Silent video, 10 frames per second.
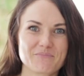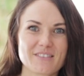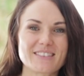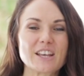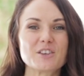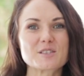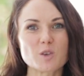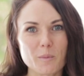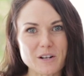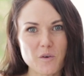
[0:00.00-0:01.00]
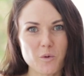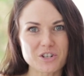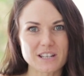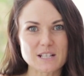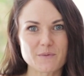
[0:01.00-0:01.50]
Thank you so much for
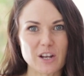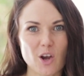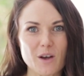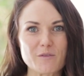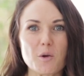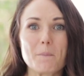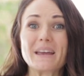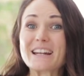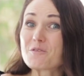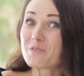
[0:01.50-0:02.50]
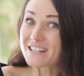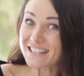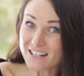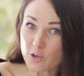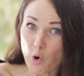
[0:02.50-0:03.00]
watching this video. If you benefited
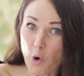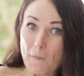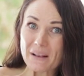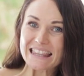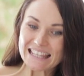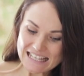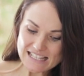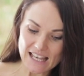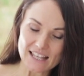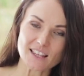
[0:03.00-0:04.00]
at all, please hit